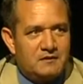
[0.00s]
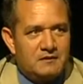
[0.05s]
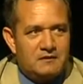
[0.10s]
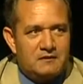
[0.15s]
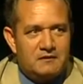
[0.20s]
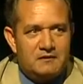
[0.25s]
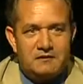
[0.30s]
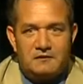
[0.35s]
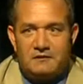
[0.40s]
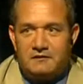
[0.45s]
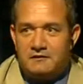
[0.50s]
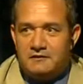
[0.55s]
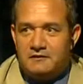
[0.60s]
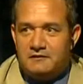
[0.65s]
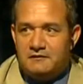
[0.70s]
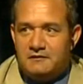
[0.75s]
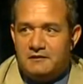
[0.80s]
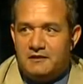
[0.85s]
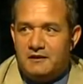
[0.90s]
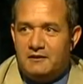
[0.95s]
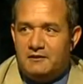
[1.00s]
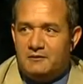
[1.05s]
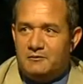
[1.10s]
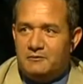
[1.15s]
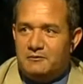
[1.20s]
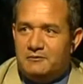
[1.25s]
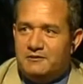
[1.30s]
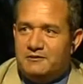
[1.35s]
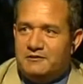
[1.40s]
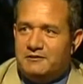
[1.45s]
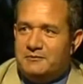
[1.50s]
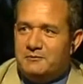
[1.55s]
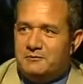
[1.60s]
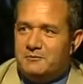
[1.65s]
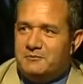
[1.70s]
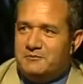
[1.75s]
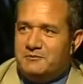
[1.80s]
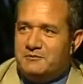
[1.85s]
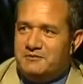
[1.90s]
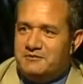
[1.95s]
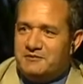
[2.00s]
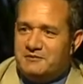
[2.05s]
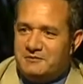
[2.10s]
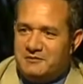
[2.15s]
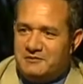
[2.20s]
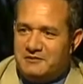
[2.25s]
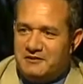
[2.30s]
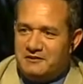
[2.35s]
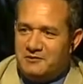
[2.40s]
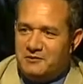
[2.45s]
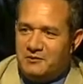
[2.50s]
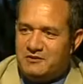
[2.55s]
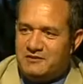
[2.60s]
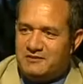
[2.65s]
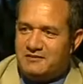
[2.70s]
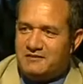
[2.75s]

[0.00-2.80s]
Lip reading: Now, Mr. Hussein, you was